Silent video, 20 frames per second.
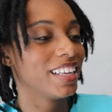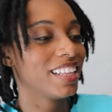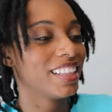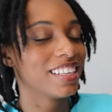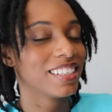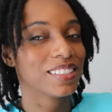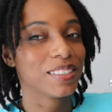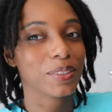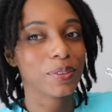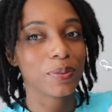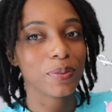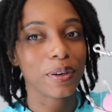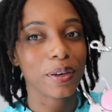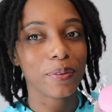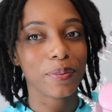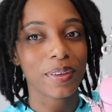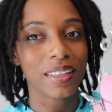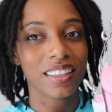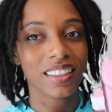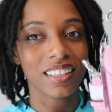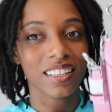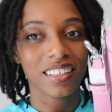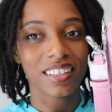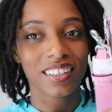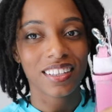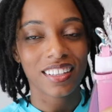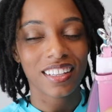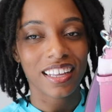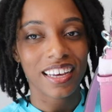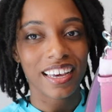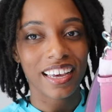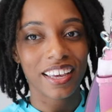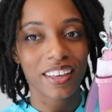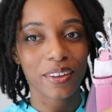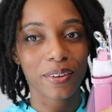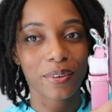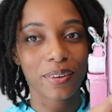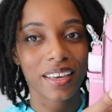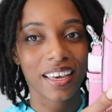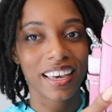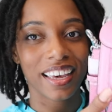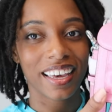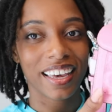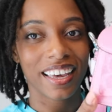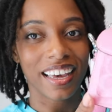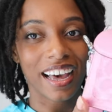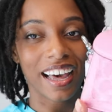This is what we look like. Okay.